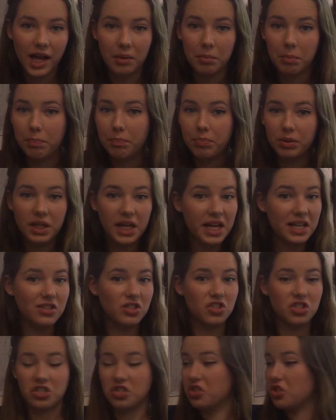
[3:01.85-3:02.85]
and
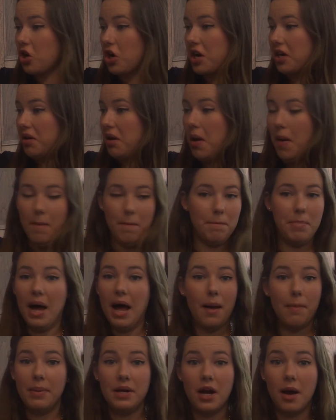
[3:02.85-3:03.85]
plants just started
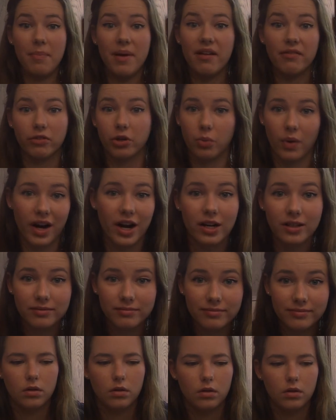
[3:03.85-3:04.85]
popping up everywhere.
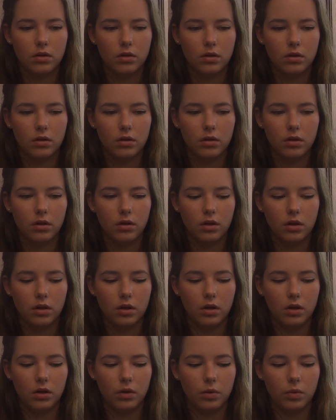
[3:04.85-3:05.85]

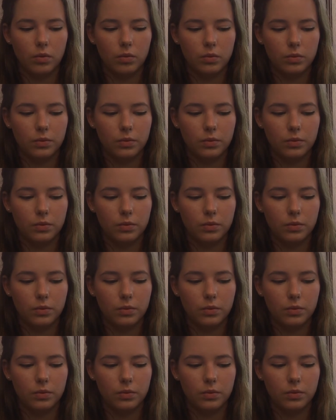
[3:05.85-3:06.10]
Oh.